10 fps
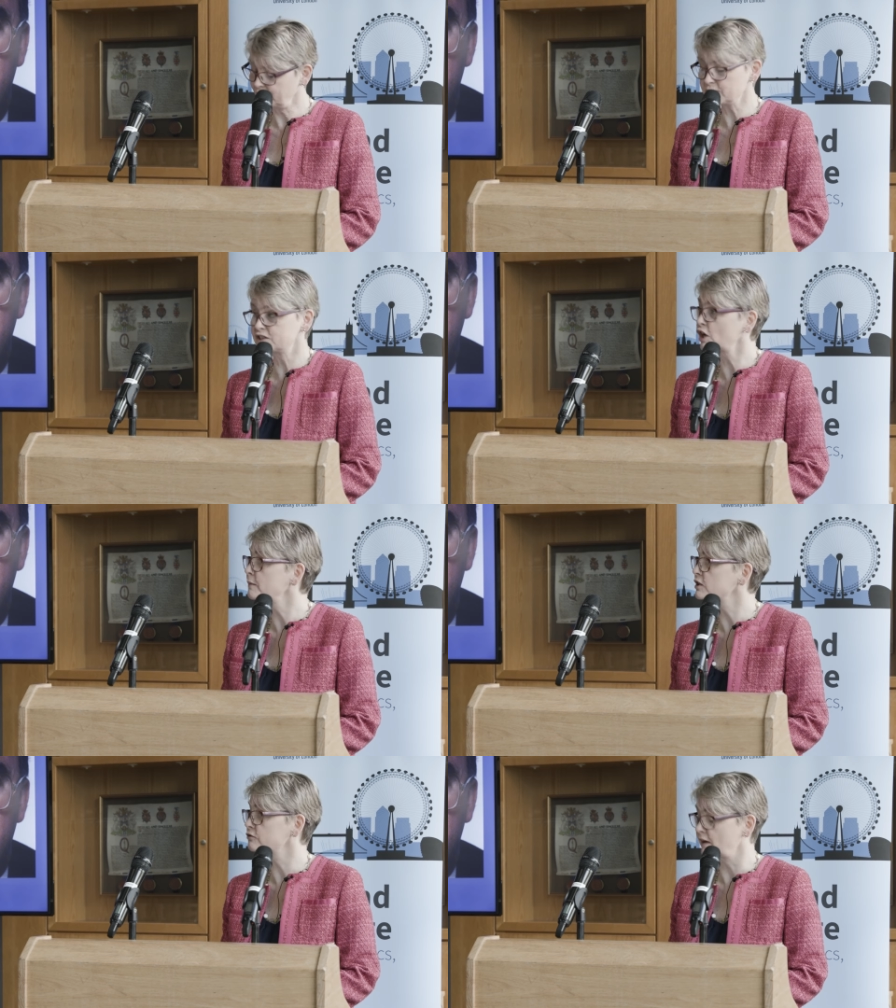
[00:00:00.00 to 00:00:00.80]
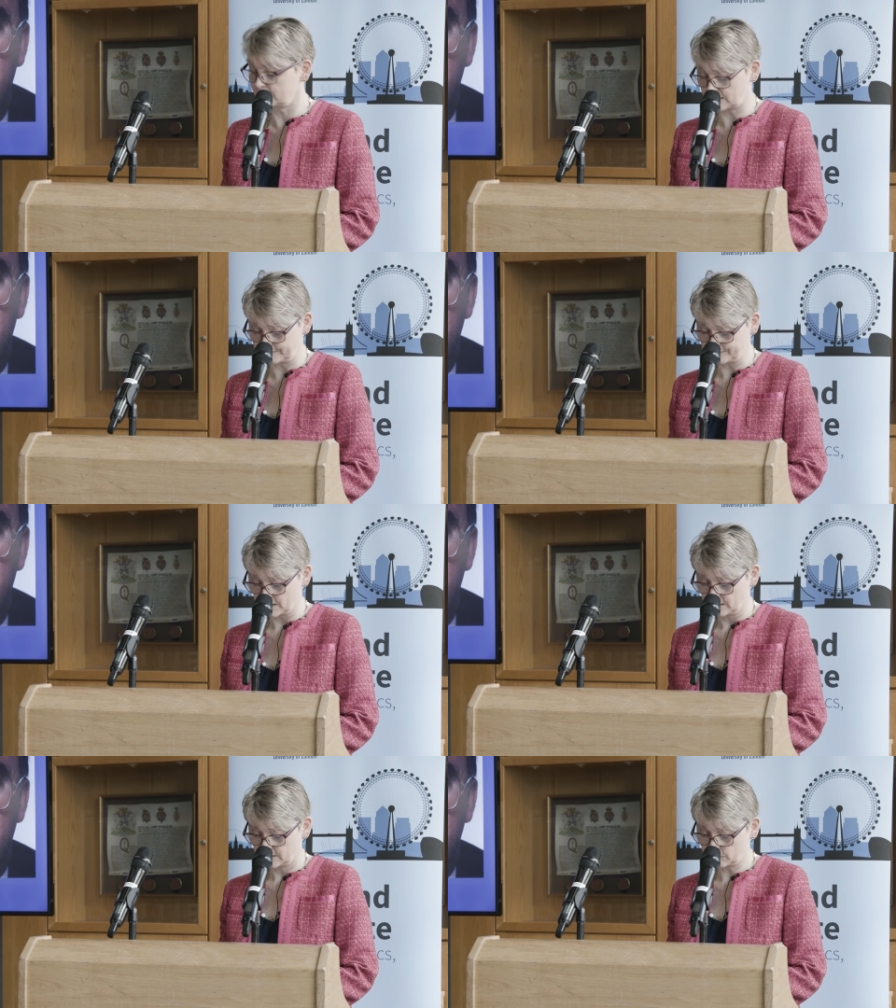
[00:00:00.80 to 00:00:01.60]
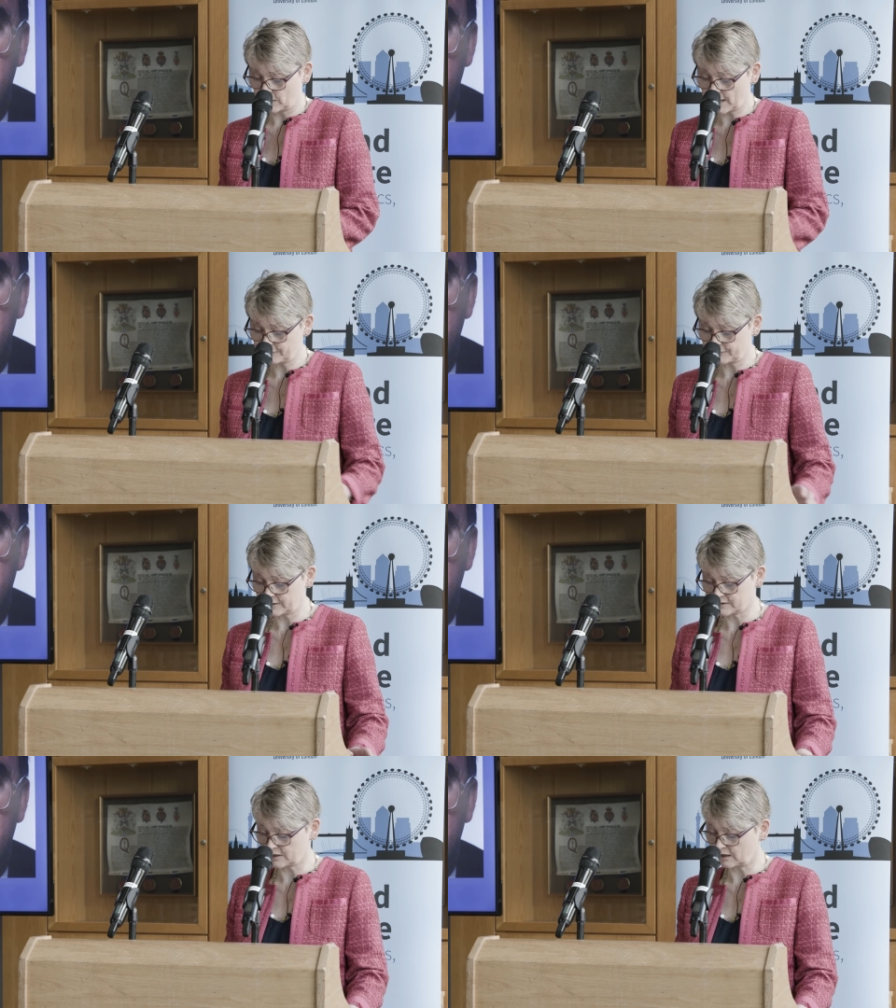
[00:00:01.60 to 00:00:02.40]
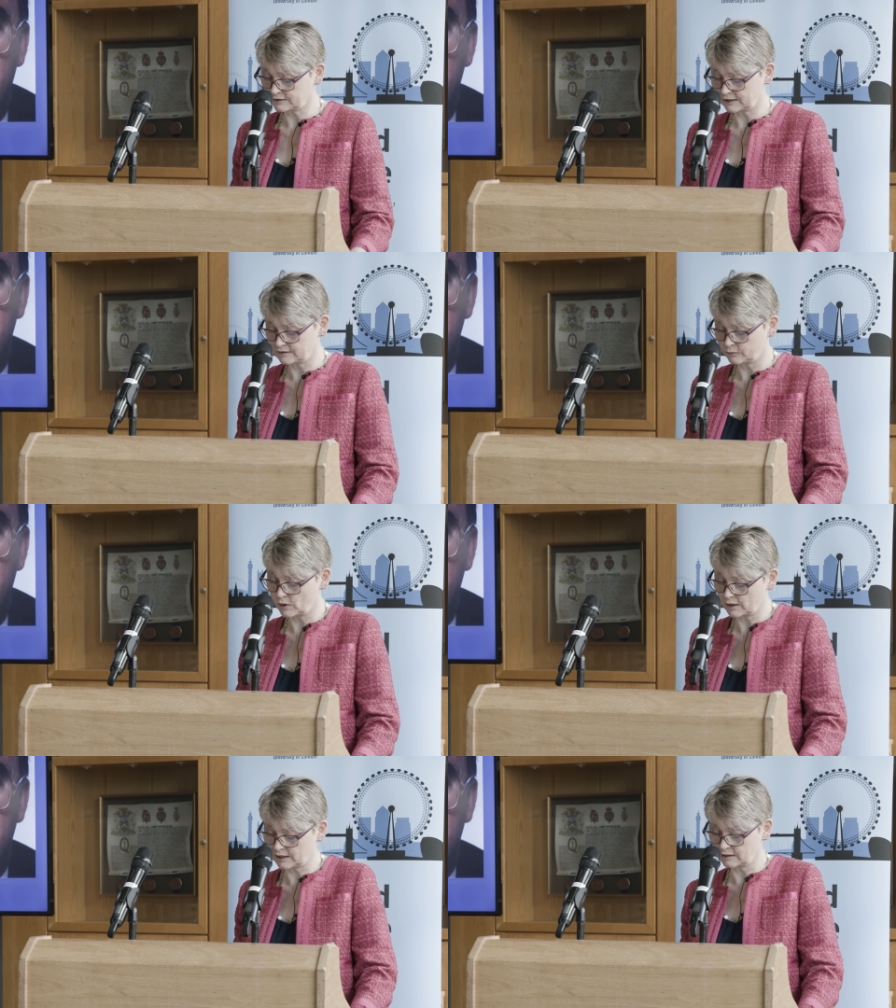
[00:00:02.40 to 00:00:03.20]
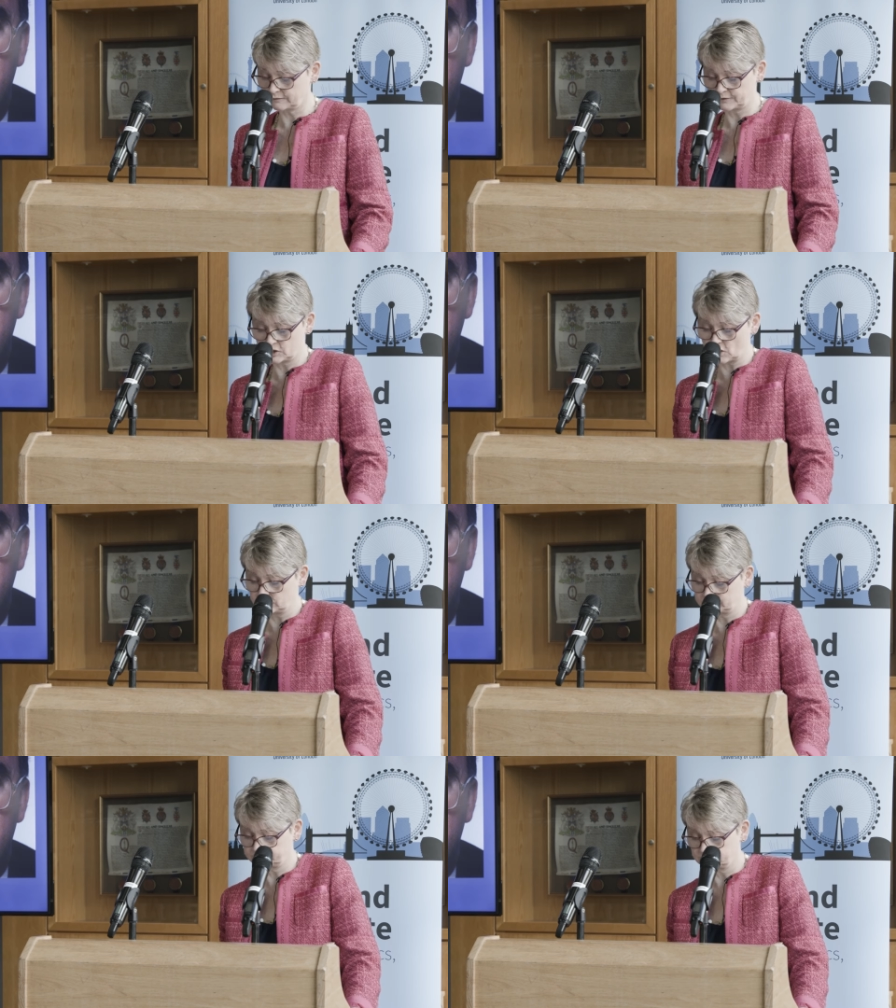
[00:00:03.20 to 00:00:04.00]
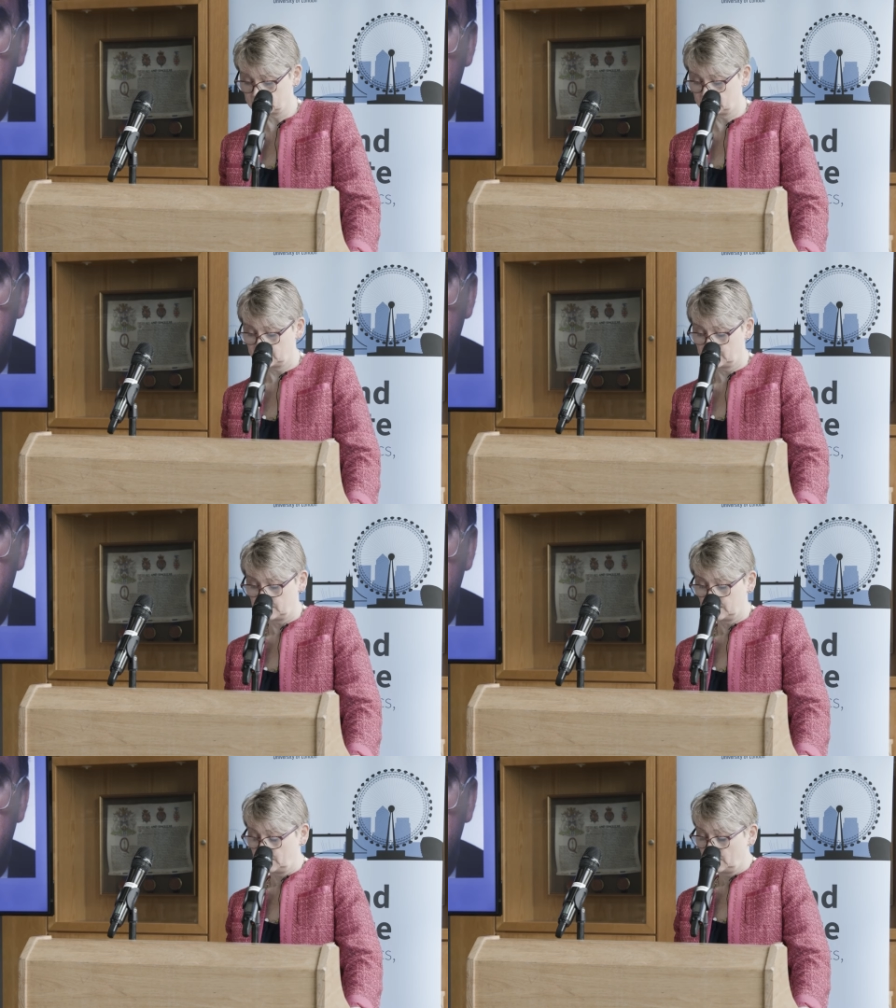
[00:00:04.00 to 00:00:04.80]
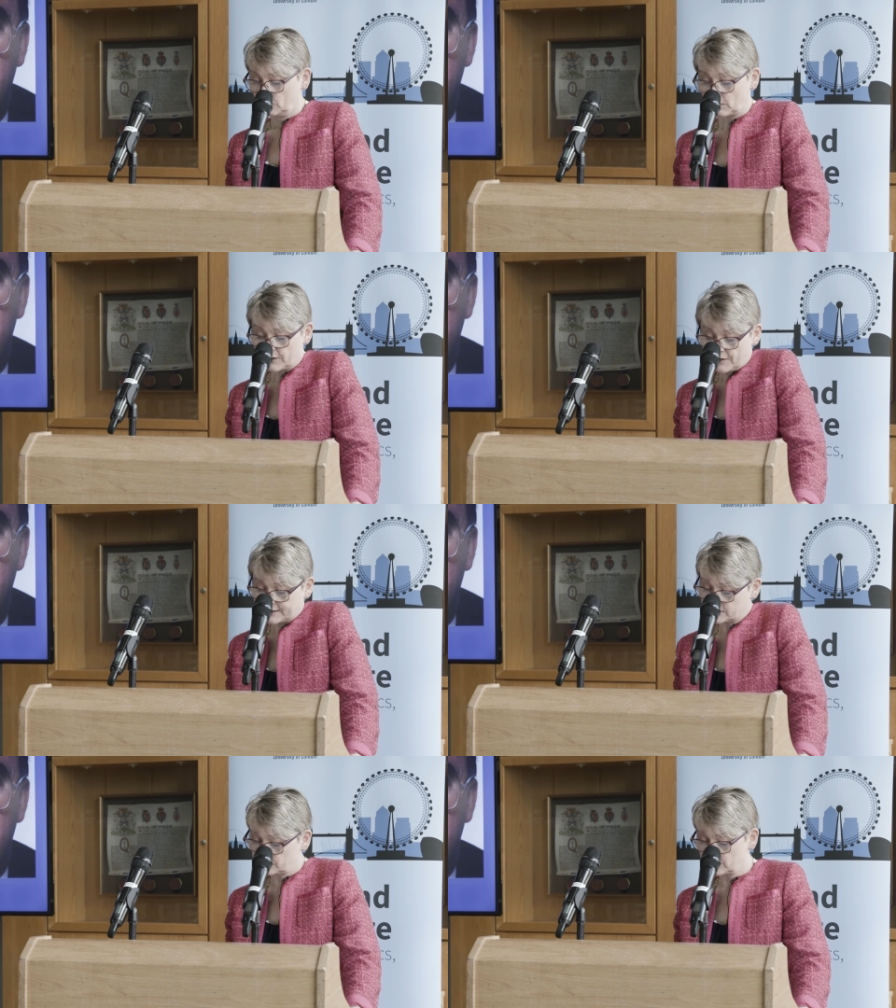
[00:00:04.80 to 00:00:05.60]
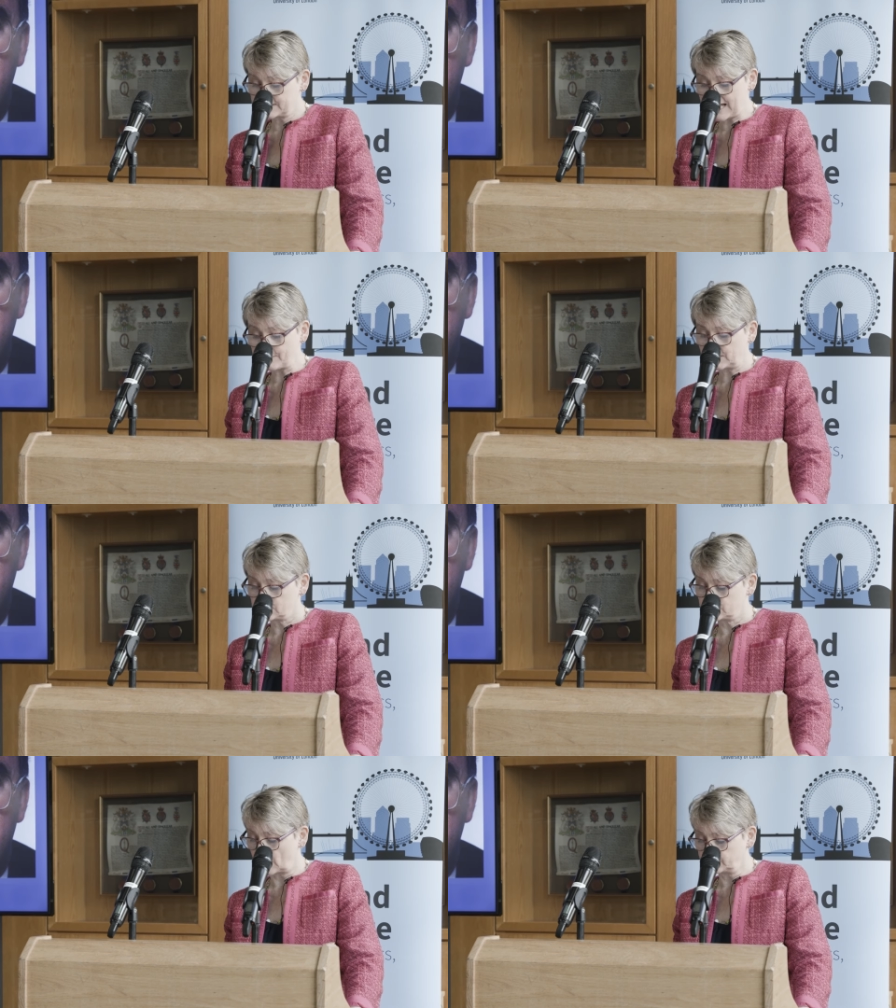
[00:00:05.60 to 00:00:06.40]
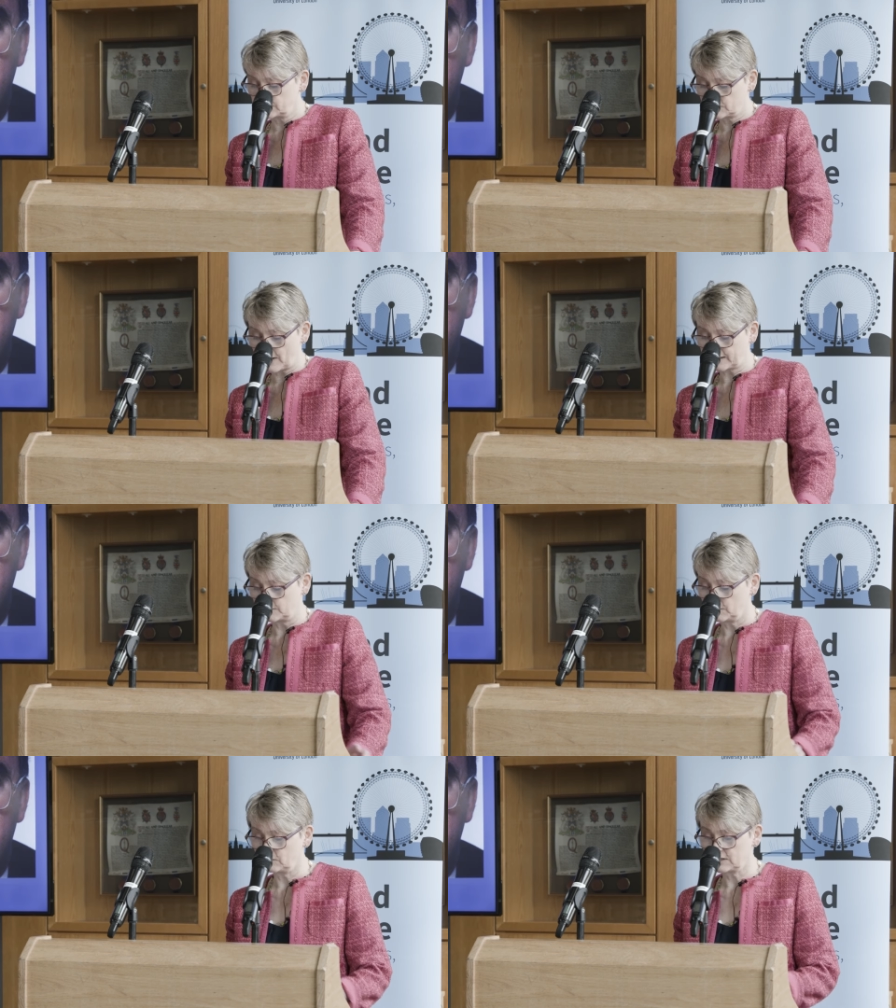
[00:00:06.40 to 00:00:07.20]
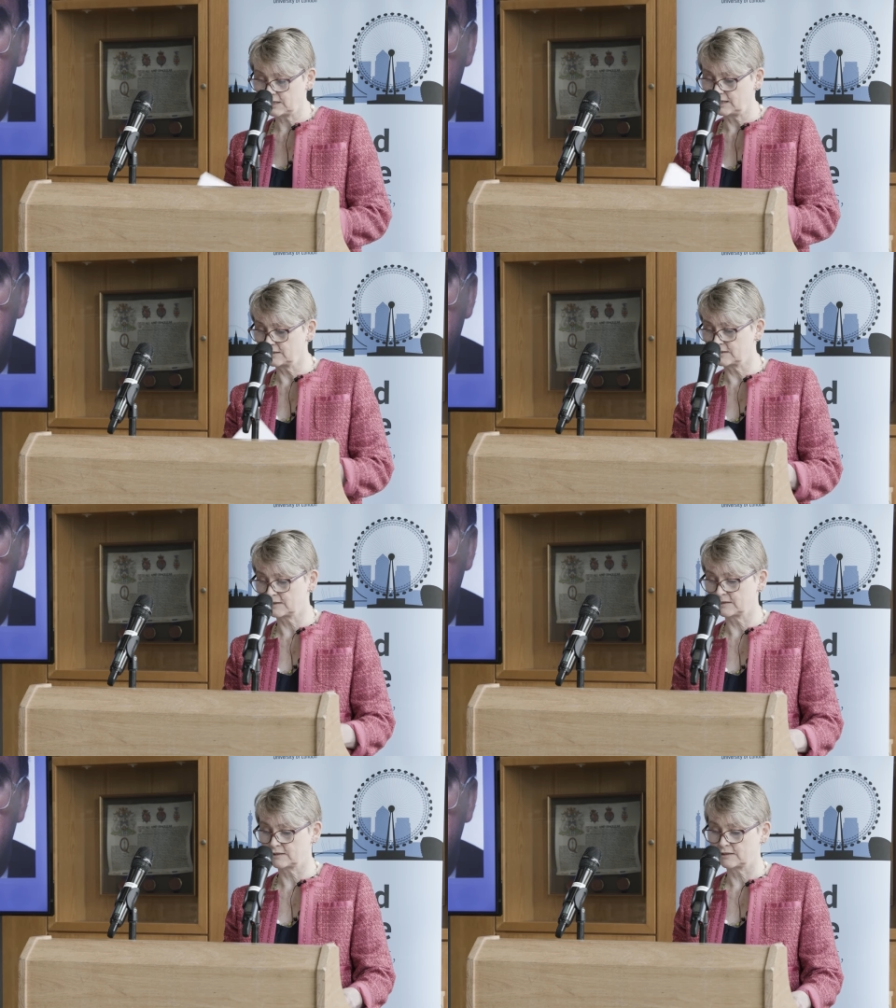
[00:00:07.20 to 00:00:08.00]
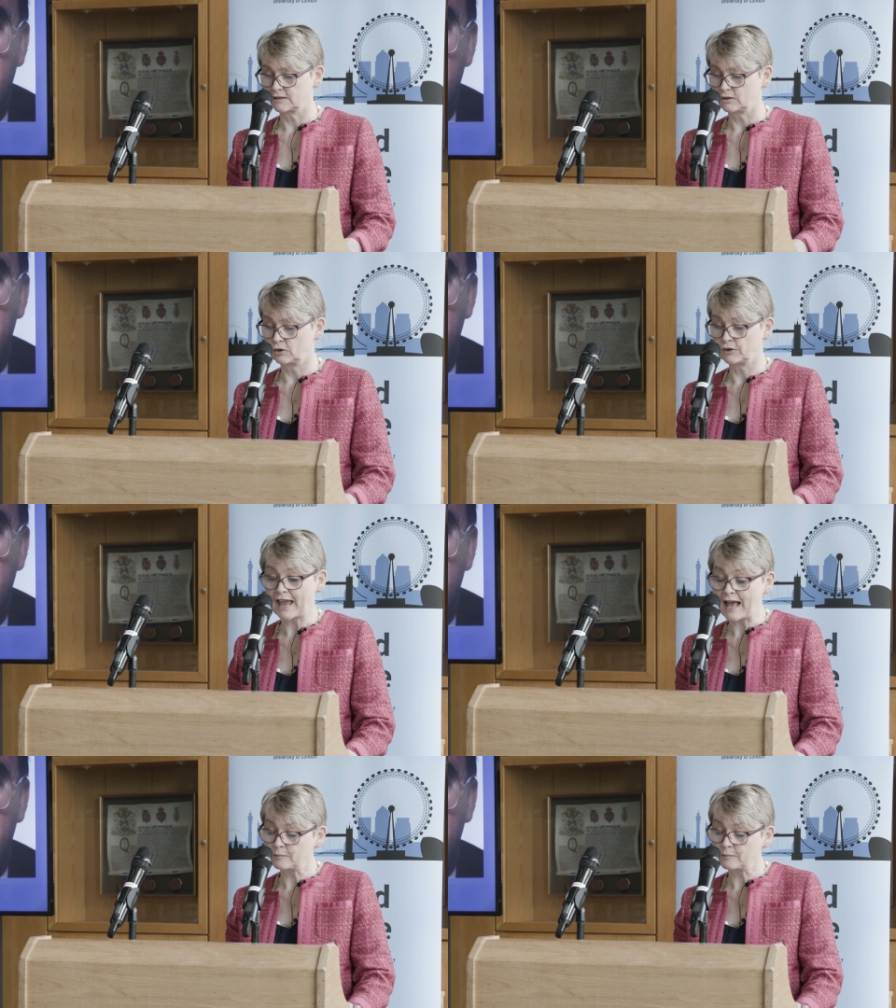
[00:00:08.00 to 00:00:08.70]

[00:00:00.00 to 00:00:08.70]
feels so much greater than when I first started working for John. Whether that's through the damage done to our communities or the